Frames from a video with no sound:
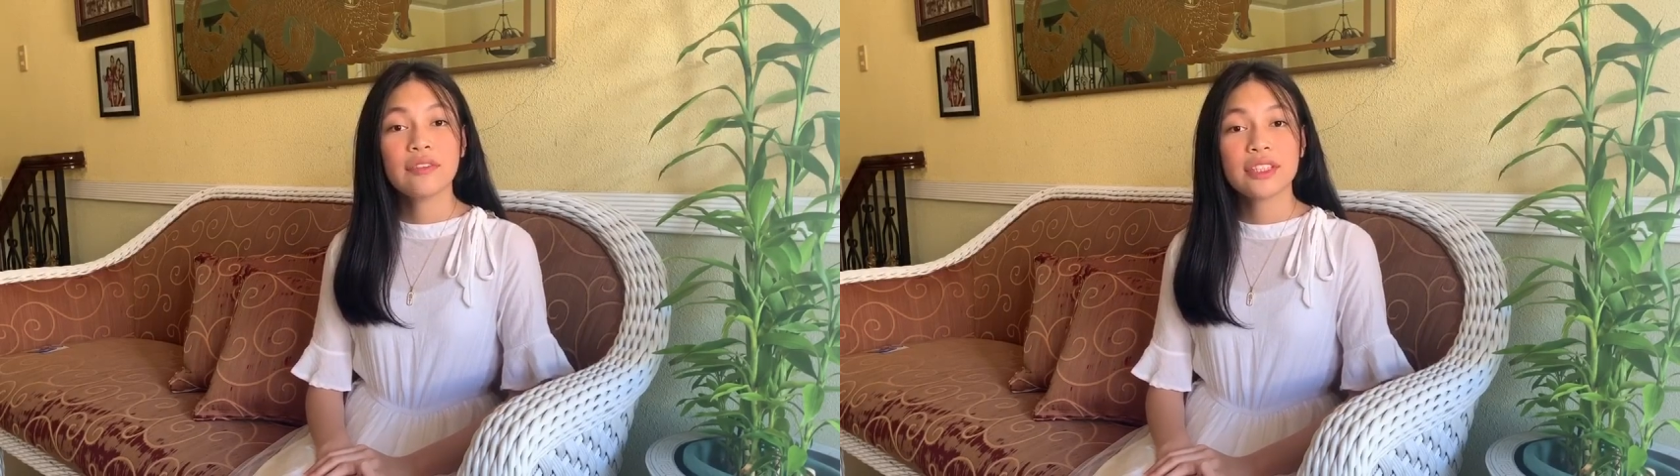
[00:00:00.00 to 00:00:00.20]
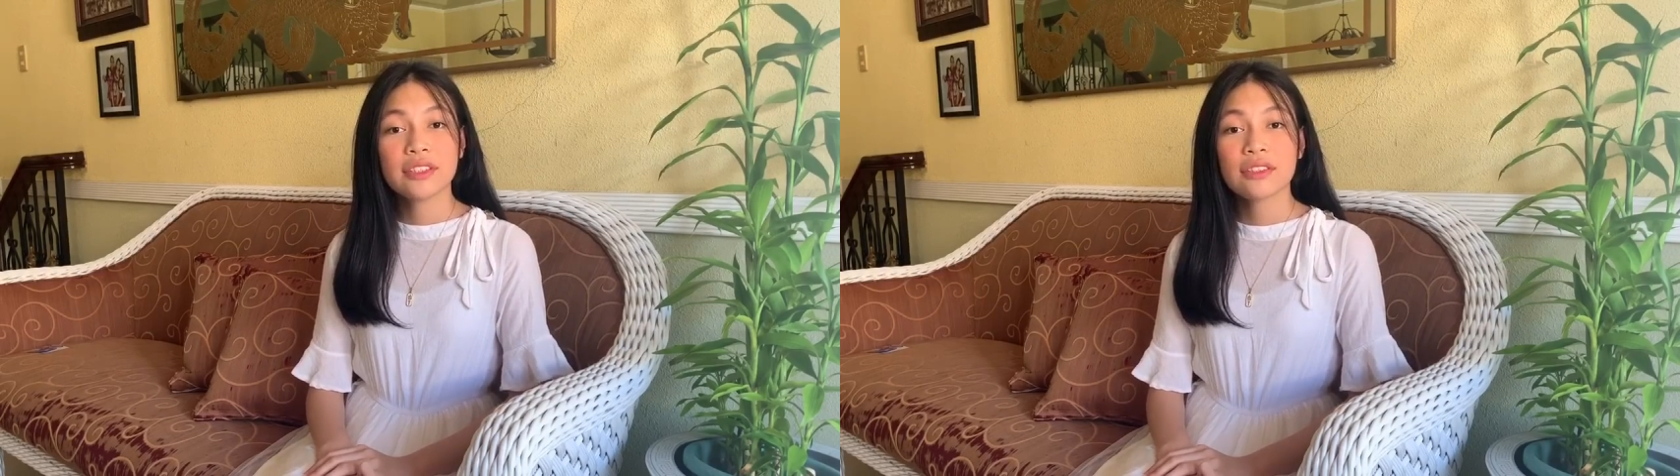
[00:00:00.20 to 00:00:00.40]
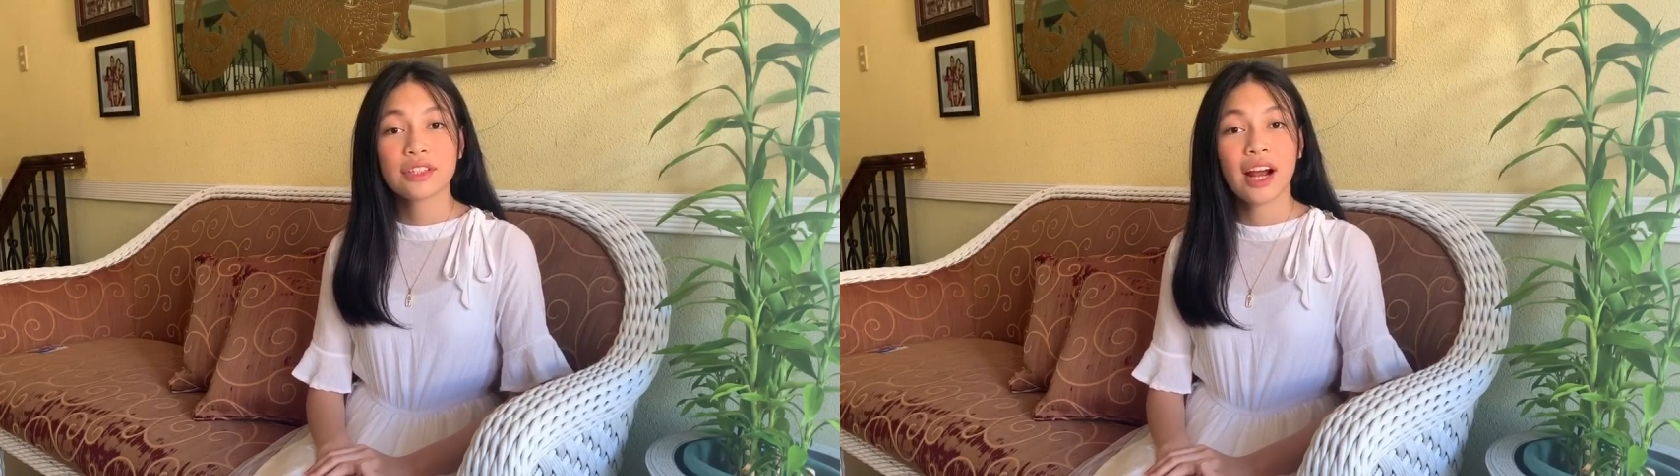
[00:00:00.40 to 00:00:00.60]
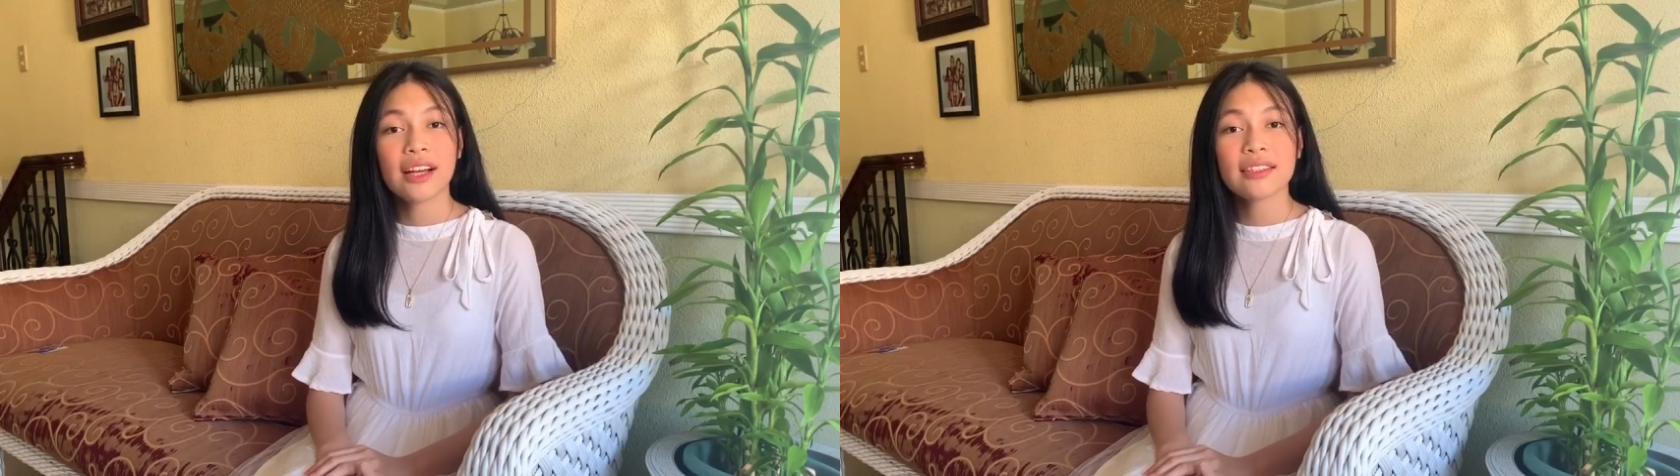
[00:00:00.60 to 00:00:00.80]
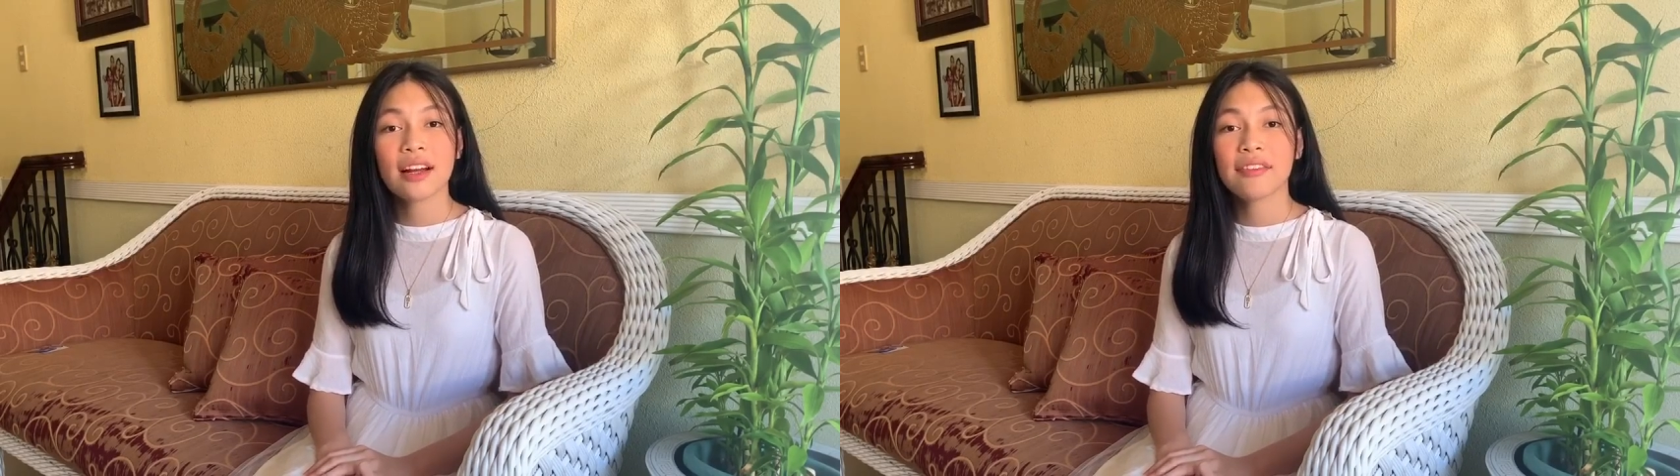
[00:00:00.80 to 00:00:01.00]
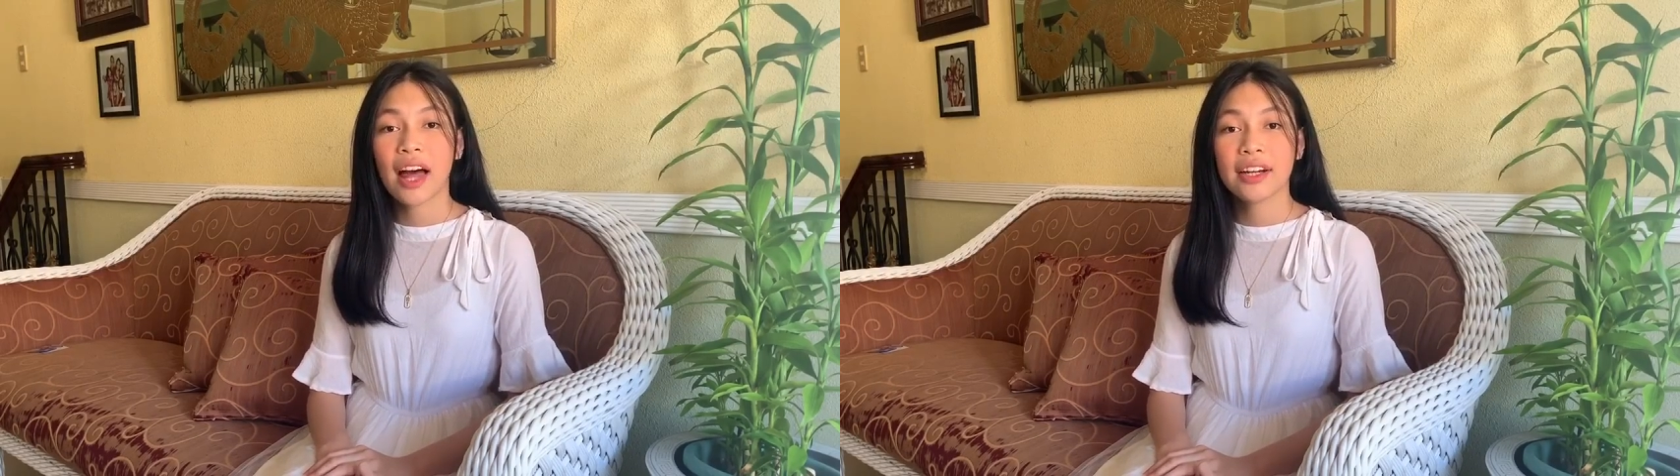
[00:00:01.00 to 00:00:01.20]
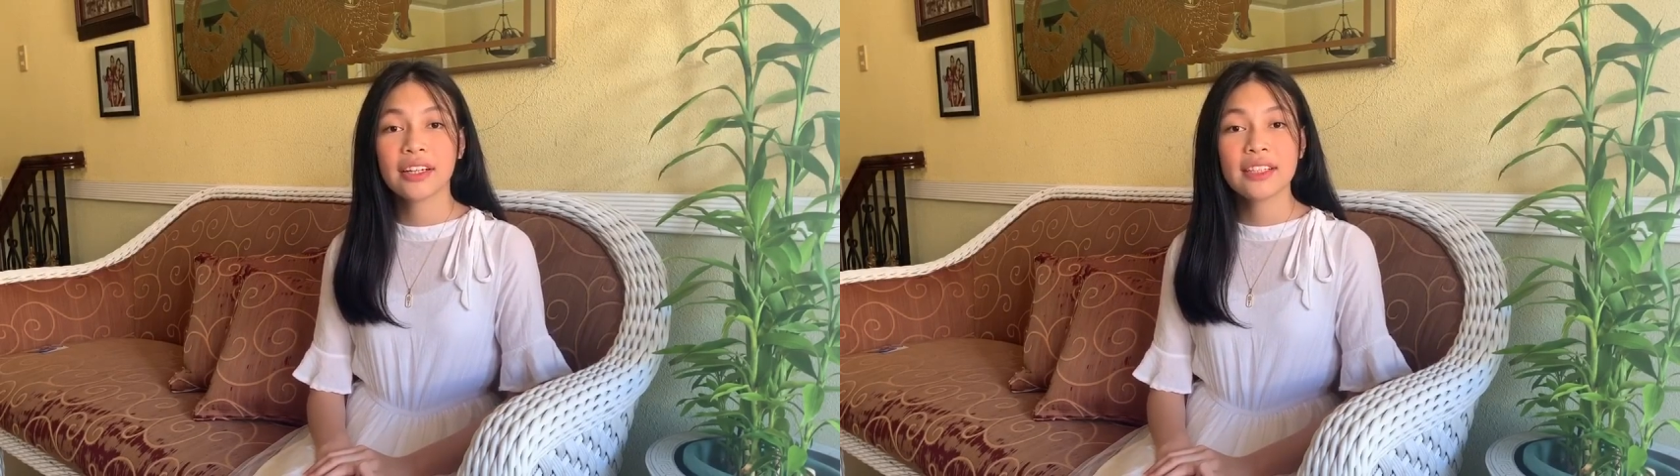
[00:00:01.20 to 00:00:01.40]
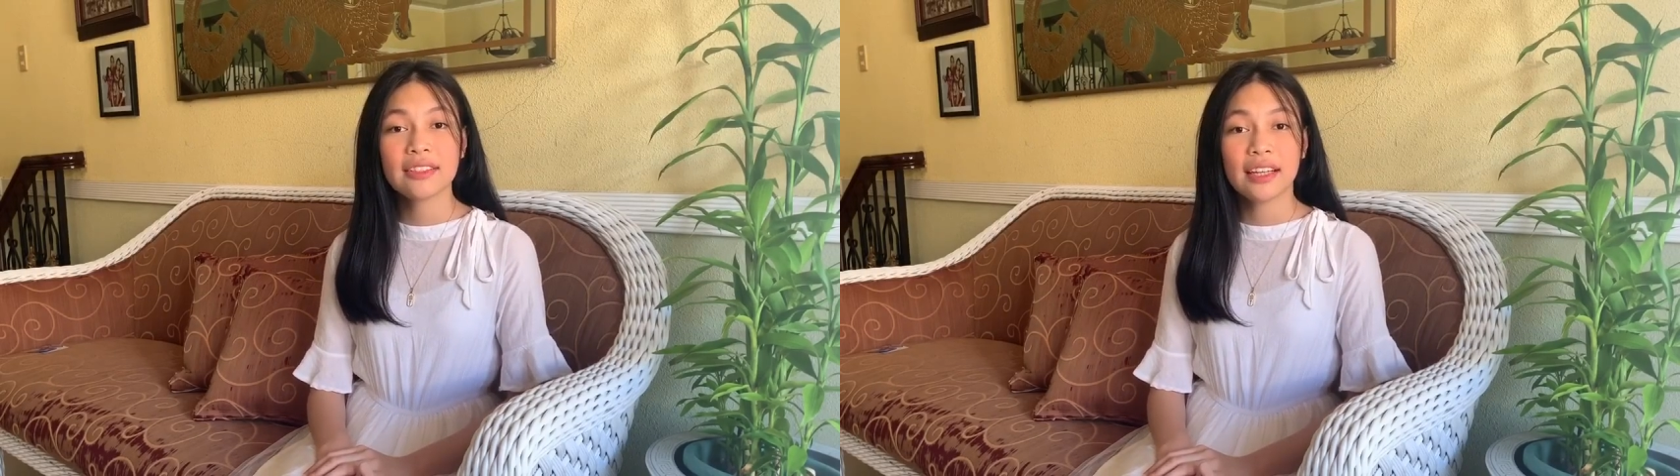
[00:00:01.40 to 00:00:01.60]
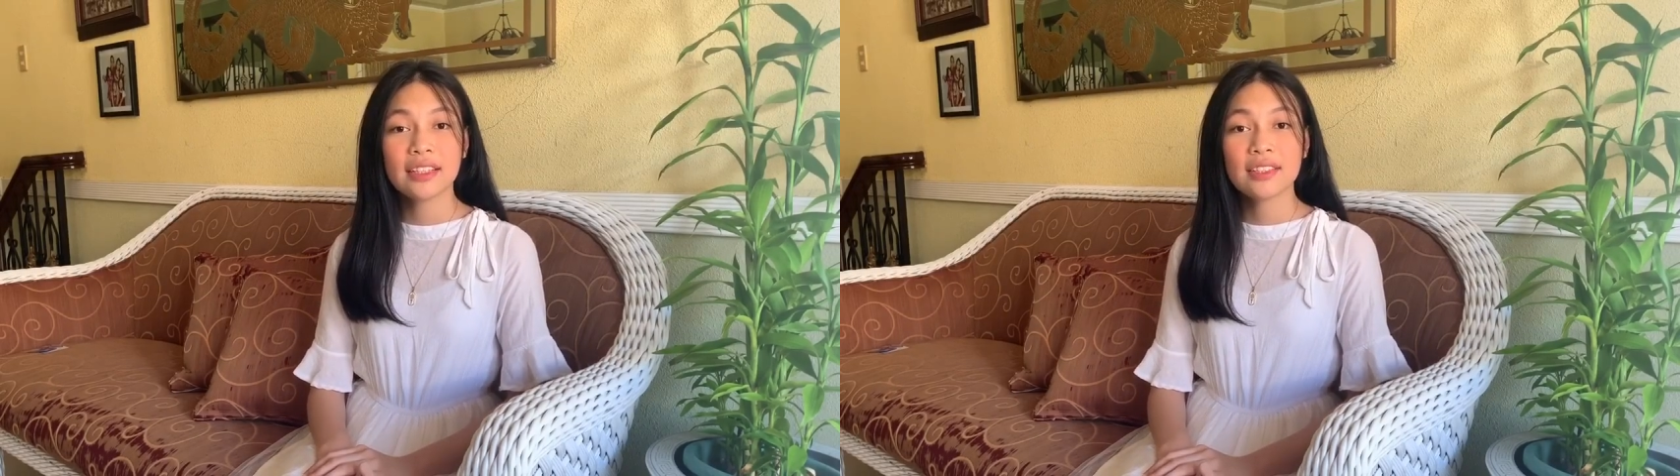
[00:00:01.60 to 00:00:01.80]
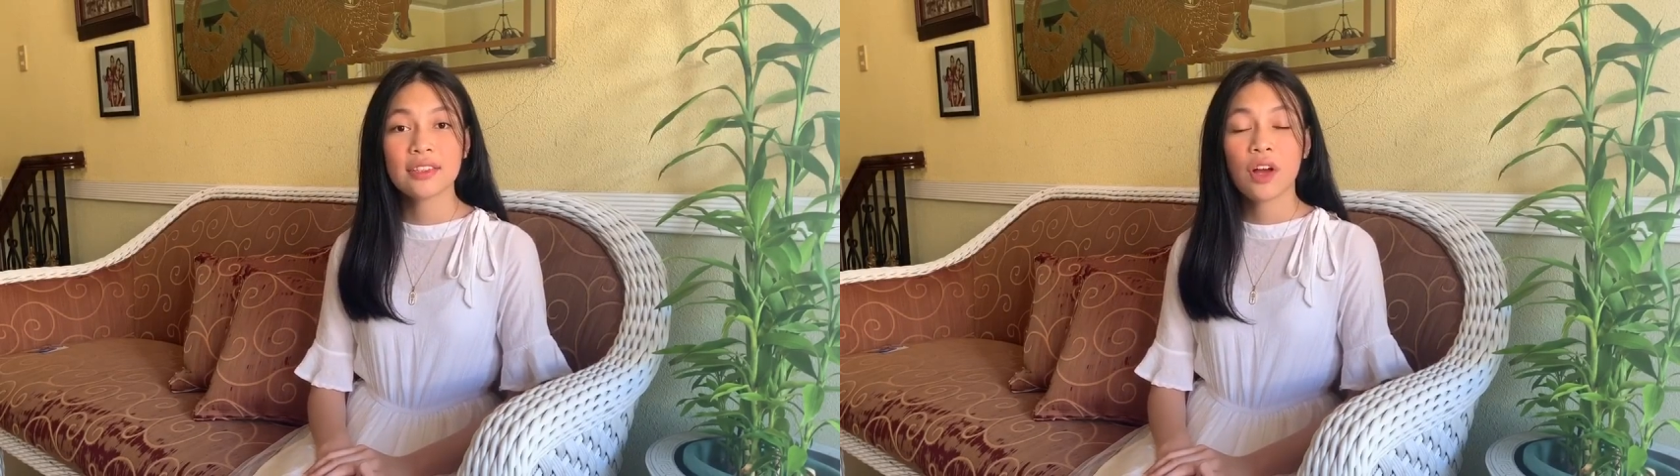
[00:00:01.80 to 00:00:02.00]
of Jesus Christ of Latter-day
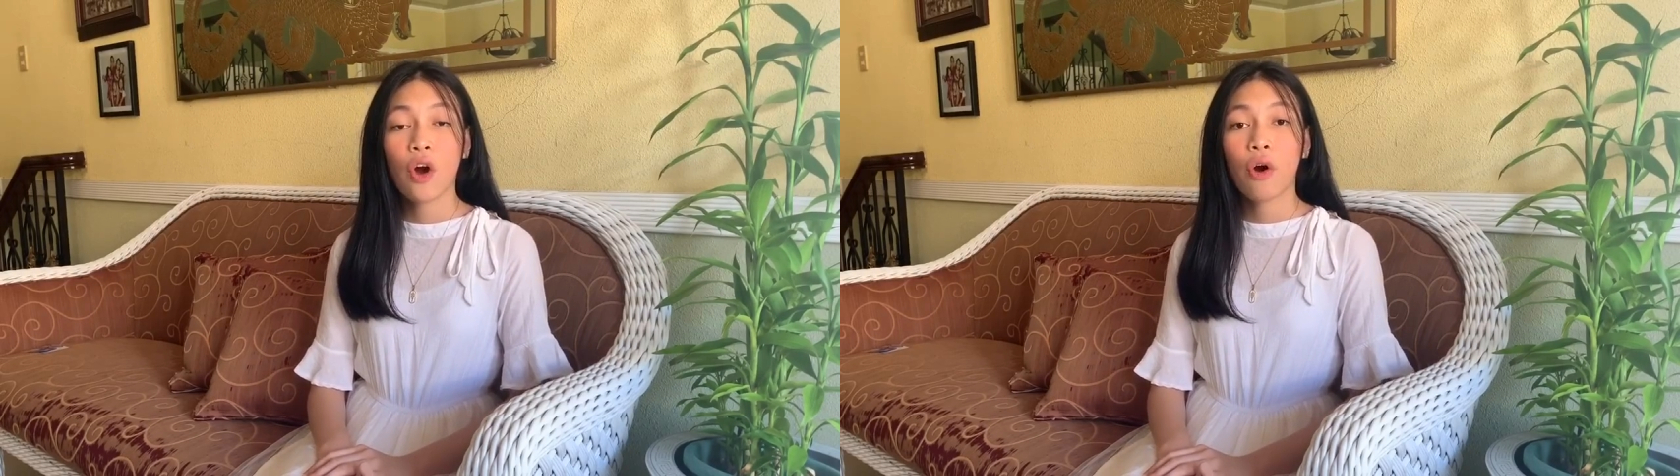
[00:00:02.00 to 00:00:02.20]
Saints,